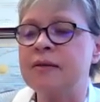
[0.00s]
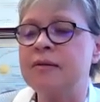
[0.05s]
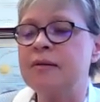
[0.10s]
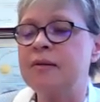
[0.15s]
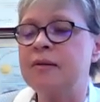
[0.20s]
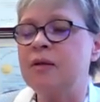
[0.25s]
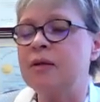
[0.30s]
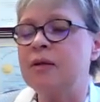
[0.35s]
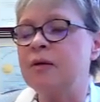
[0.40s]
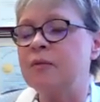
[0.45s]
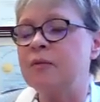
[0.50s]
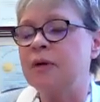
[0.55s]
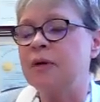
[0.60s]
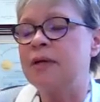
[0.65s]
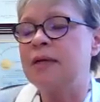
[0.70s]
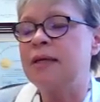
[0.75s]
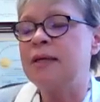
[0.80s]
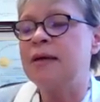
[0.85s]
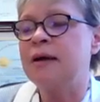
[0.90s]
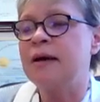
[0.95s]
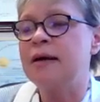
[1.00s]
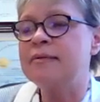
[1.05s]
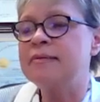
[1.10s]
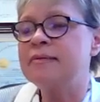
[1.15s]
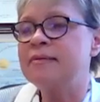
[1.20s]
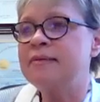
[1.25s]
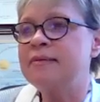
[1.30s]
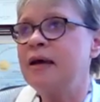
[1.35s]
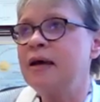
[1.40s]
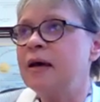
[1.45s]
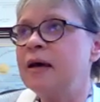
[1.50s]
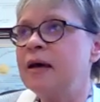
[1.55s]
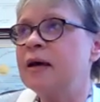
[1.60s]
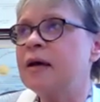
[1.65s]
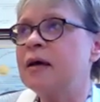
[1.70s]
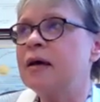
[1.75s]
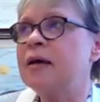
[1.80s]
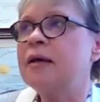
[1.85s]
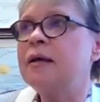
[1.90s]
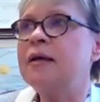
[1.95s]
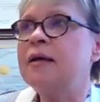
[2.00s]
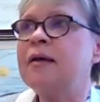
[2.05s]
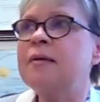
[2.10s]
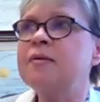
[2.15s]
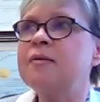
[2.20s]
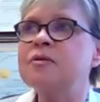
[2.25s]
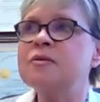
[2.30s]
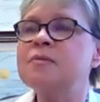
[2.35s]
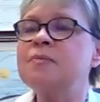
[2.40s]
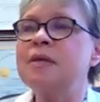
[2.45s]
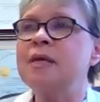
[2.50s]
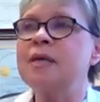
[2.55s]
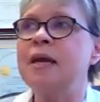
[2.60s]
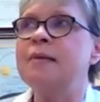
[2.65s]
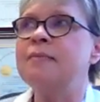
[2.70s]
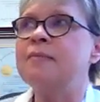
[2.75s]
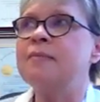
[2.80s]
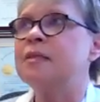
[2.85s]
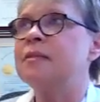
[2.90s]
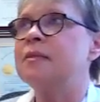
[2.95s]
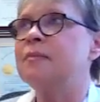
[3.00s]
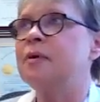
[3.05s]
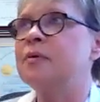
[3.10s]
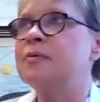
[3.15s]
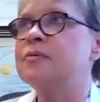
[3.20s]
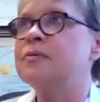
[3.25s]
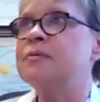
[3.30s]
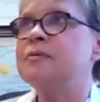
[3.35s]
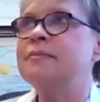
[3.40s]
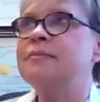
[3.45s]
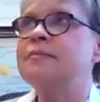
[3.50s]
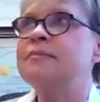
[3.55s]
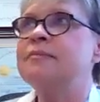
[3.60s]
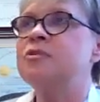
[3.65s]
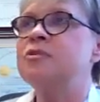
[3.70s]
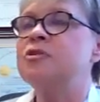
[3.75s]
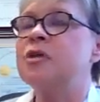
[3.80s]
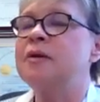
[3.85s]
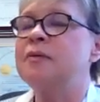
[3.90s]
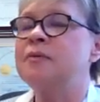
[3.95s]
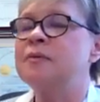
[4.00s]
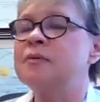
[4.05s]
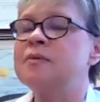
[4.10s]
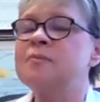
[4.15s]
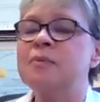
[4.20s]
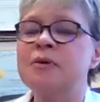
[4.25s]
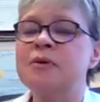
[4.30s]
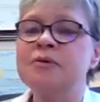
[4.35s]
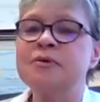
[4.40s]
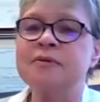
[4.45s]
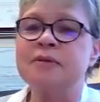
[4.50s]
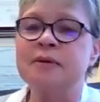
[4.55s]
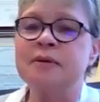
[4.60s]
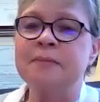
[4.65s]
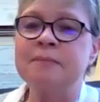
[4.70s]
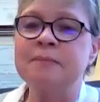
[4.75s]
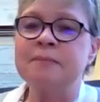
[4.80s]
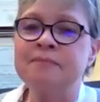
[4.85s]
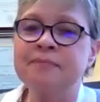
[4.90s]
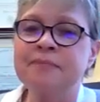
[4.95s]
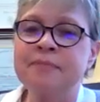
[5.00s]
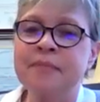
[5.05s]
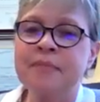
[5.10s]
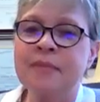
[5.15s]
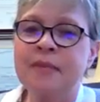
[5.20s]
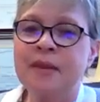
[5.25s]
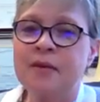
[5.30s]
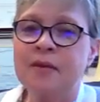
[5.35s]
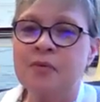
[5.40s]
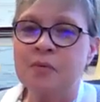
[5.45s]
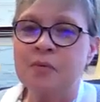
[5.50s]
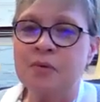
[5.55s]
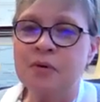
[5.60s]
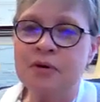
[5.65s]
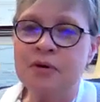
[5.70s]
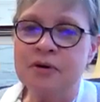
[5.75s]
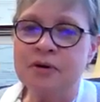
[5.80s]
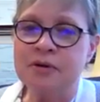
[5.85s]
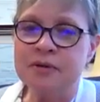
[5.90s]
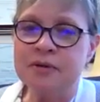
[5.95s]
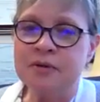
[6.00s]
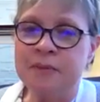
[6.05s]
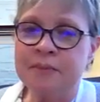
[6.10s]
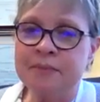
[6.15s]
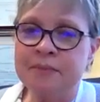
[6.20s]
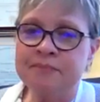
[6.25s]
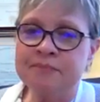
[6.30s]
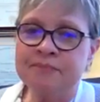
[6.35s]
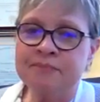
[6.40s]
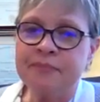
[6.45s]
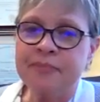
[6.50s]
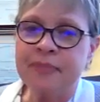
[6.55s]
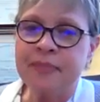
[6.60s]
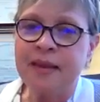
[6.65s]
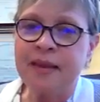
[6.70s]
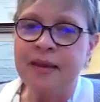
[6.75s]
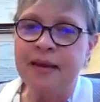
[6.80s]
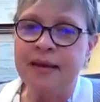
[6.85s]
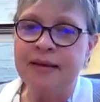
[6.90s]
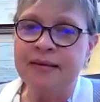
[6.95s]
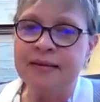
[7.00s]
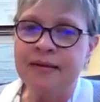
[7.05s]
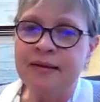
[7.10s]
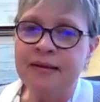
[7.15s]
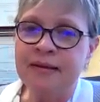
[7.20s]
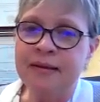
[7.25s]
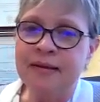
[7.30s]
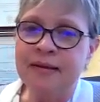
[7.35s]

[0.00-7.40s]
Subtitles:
And, you know, when he got sick, he just became like the most generous person in the world. And